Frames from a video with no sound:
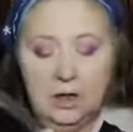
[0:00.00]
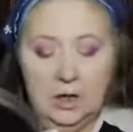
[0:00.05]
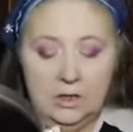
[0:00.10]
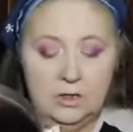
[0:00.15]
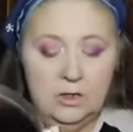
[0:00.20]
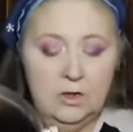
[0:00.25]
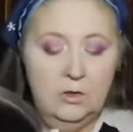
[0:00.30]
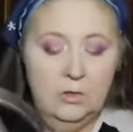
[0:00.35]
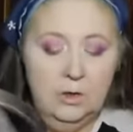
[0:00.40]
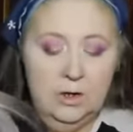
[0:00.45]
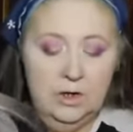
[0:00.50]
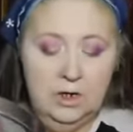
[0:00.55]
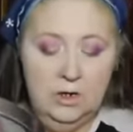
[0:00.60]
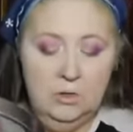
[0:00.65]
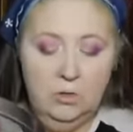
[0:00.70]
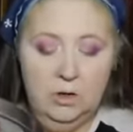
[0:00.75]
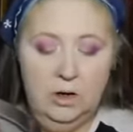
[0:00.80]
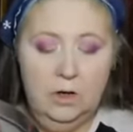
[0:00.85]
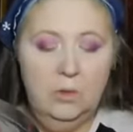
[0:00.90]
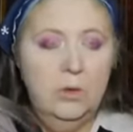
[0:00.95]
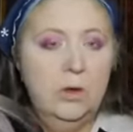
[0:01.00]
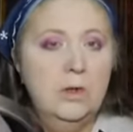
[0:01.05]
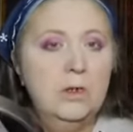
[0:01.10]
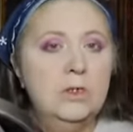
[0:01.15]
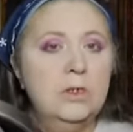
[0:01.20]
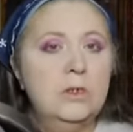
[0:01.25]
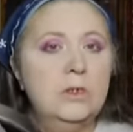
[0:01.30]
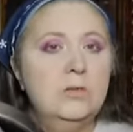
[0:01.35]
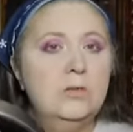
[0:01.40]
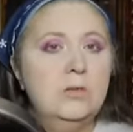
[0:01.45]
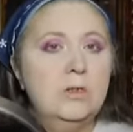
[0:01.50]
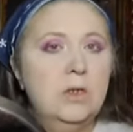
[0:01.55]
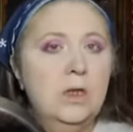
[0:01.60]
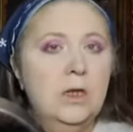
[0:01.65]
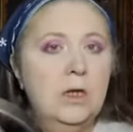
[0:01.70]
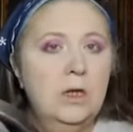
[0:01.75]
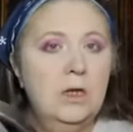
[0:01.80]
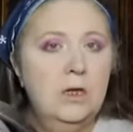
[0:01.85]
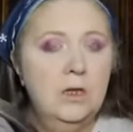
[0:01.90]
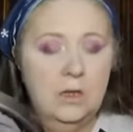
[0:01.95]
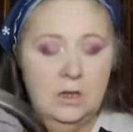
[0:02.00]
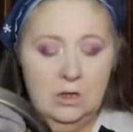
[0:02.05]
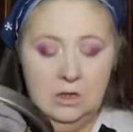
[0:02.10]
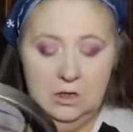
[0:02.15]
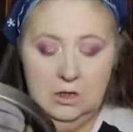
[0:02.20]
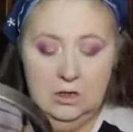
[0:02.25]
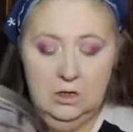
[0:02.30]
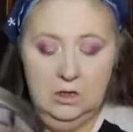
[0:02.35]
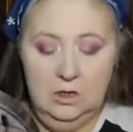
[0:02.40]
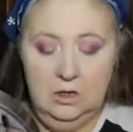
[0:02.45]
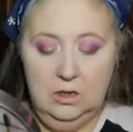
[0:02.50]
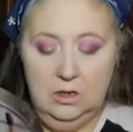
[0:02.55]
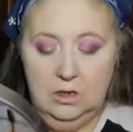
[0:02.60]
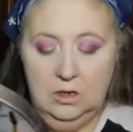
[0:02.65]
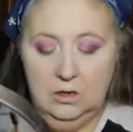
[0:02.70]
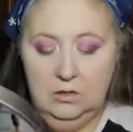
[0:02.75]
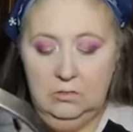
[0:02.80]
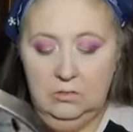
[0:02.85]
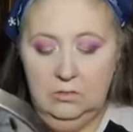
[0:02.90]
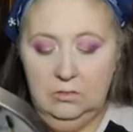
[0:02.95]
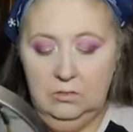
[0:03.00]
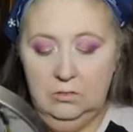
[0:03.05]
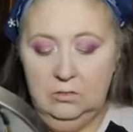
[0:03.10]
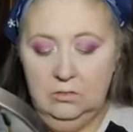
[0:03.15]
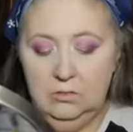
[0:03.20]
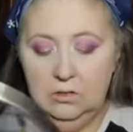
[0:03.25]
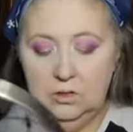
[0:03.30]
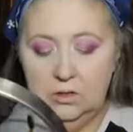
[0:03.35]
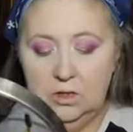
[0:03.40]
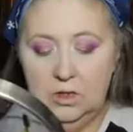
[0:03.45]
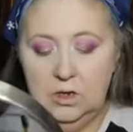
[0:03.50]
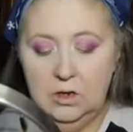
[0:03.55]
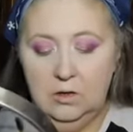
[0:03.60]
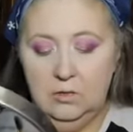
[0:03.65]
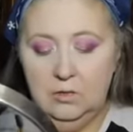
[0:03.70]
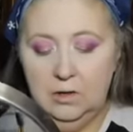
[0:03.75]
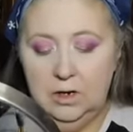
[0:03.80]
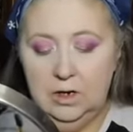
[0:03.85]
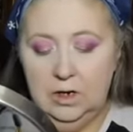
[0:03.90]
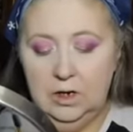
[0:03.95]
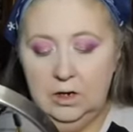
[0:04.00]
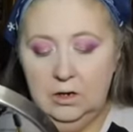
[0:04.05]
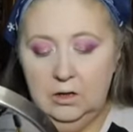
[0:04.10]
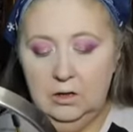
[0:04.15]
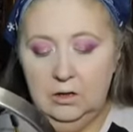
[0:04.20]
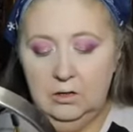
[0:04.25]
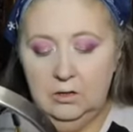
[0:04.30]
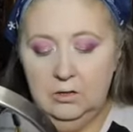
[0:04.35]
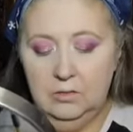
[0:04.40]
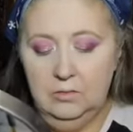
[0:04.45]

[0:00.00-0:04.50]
I had no idea what I wanted to do today. You know? No idea.